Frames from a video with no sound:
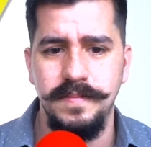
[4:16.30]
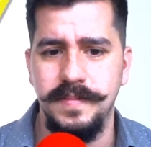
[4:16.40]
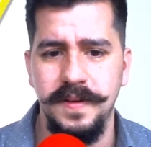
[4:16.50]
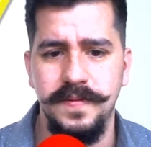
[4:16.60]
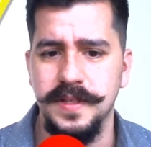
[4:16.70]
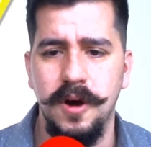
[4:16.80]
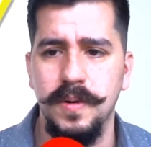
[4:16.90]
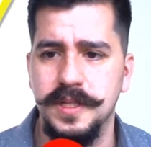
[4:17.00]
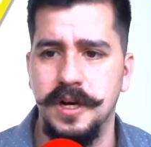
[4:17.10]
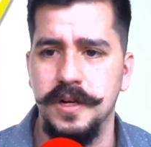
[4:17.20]
defense
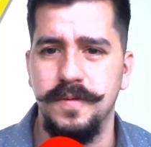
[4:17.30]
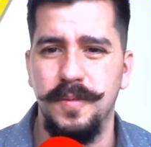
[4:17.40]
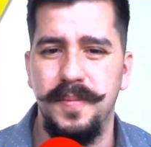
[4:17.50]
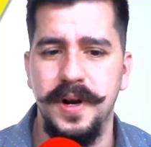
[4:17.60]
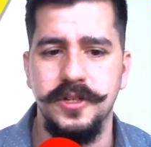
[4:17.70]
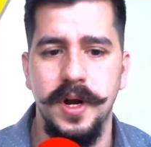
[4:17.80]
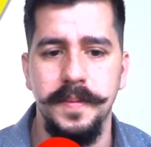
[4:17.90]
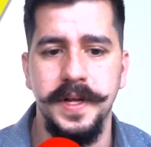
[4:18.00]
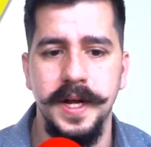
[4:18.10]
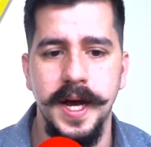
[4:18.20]
always calls for more pressure
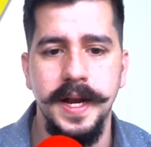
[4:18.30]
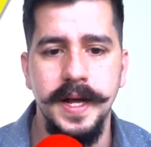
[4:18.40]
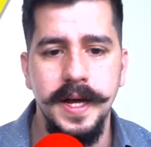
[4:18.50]
up the gut.